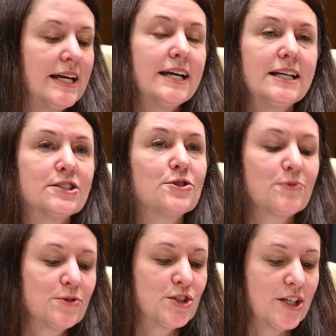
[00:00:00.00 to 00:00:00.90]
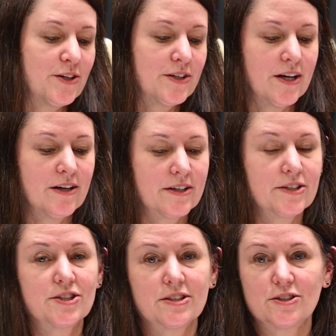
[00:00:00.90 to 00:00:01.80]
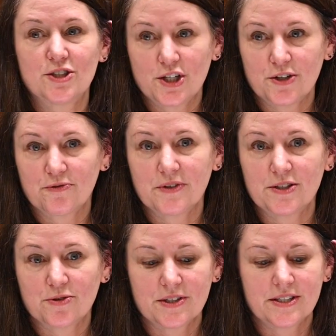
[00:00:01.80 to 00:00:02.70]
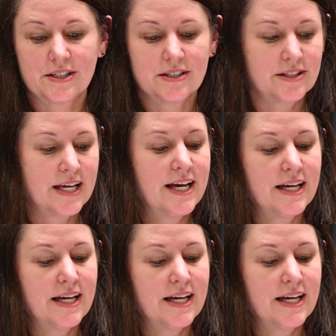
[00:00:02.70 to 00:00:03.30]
It is through shared knowledge, shared resources,